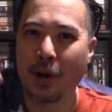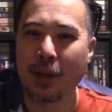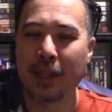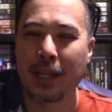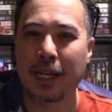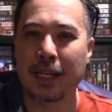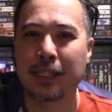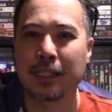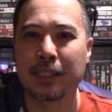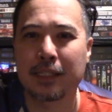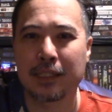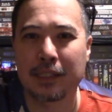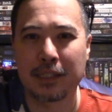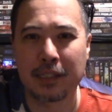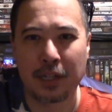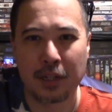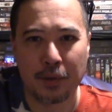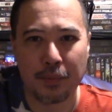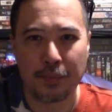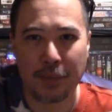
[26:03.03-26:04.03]
that is,
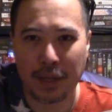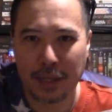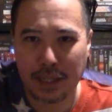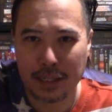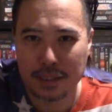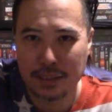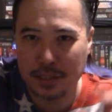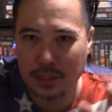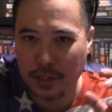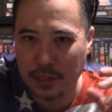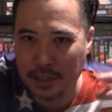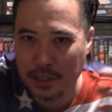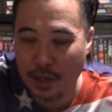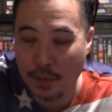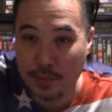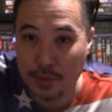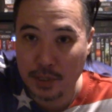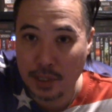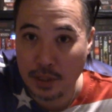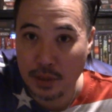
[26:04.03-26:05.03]
I guess you could
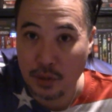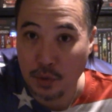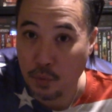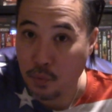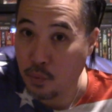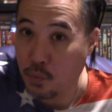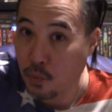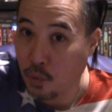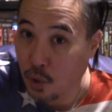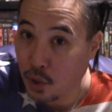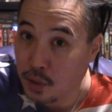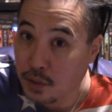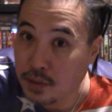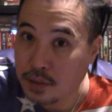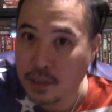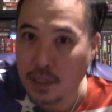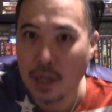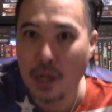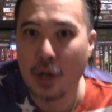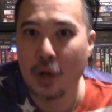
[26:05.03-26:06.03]
almost say the
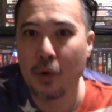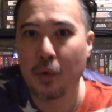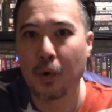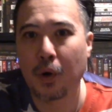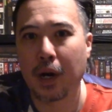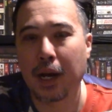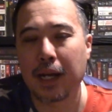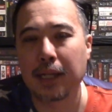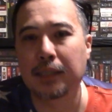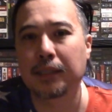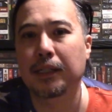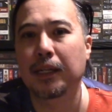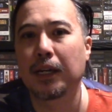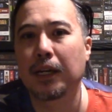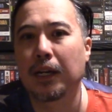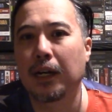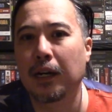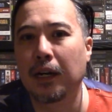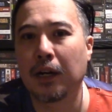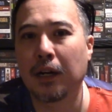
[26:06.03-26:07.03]
worst, whereas
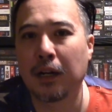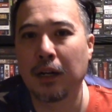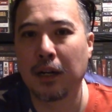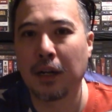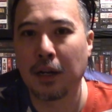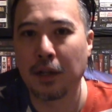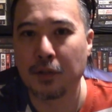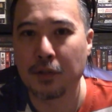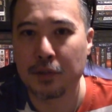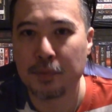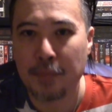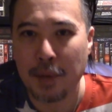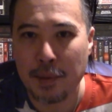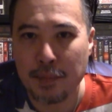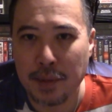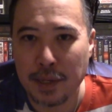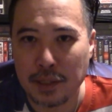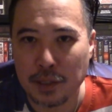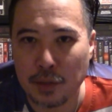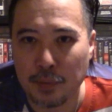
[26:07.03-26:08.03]
others may
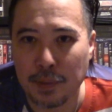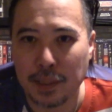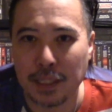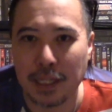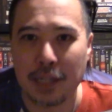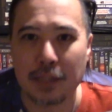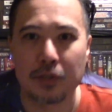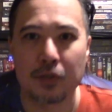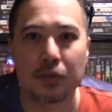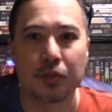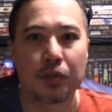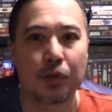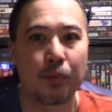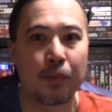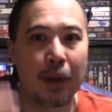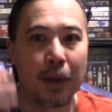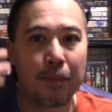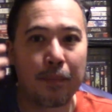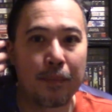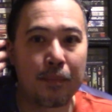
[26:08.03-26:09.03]
be a little bit lesser. So
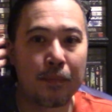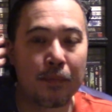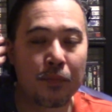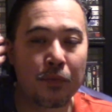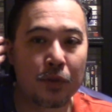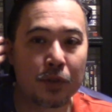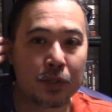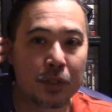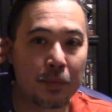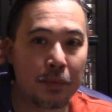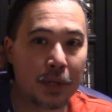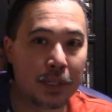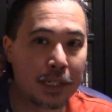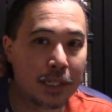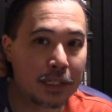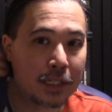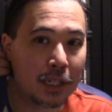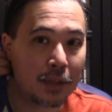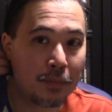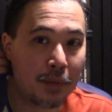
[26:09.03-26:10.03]
for some
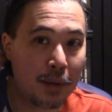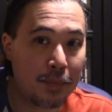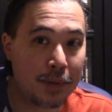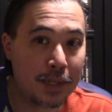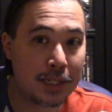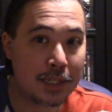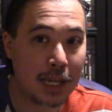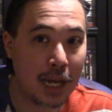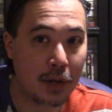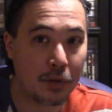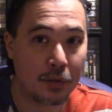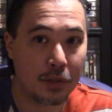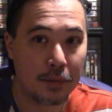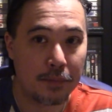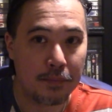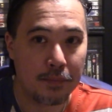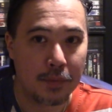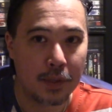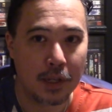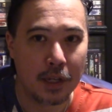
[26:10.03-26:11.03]
autistic, it might be sound.
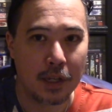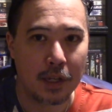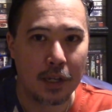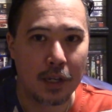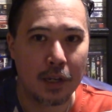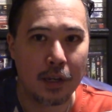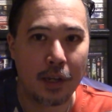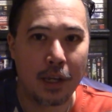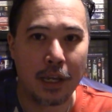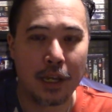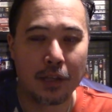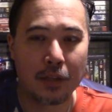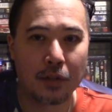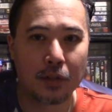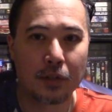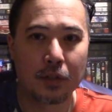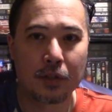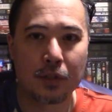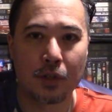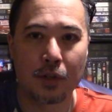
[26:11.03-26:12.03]

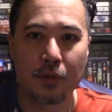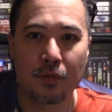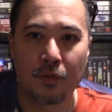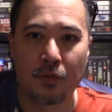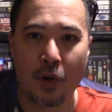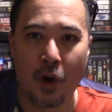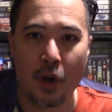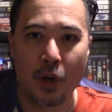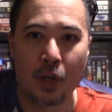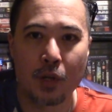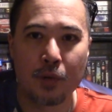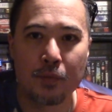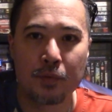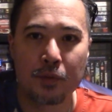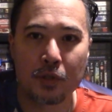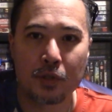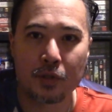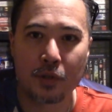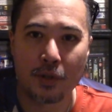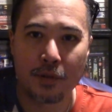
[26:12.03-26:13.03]
Either certain
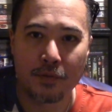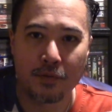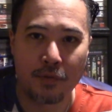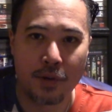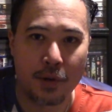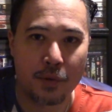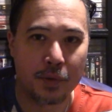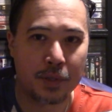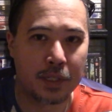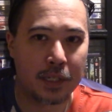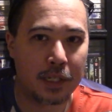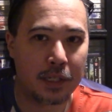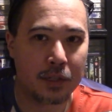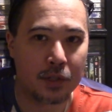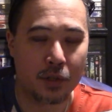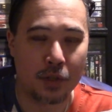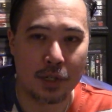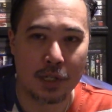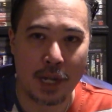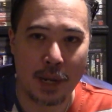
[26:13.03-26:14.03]
volumes, certain frequencies,
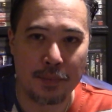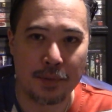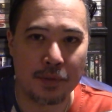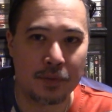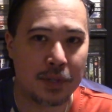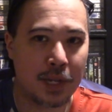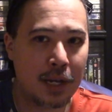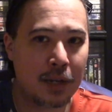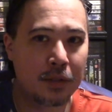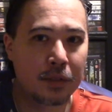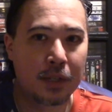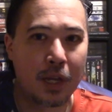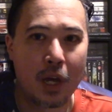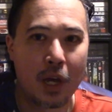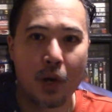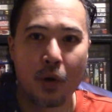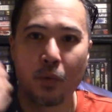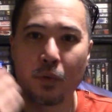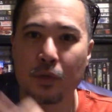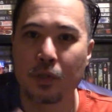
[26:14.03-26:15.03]
certain types of sounds
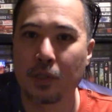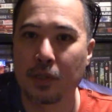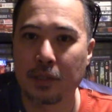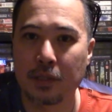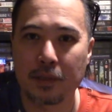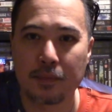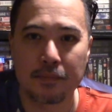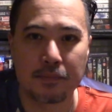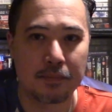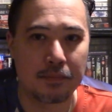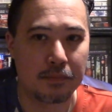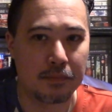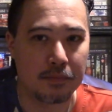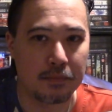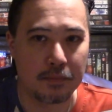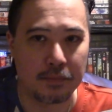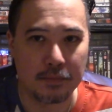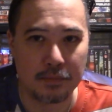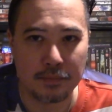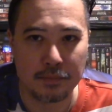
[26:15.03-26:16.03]
will just
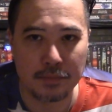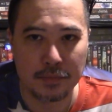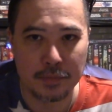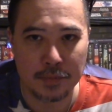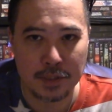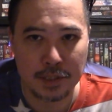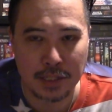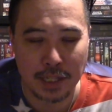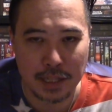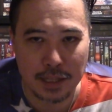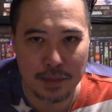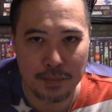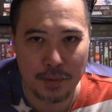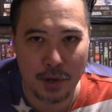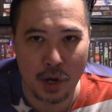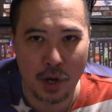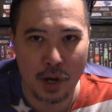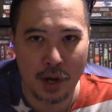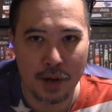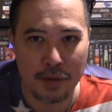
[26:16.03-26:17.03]
set them
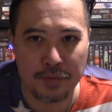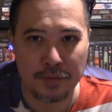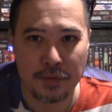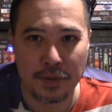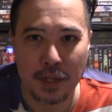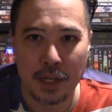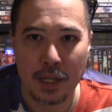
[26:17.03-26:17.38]
off.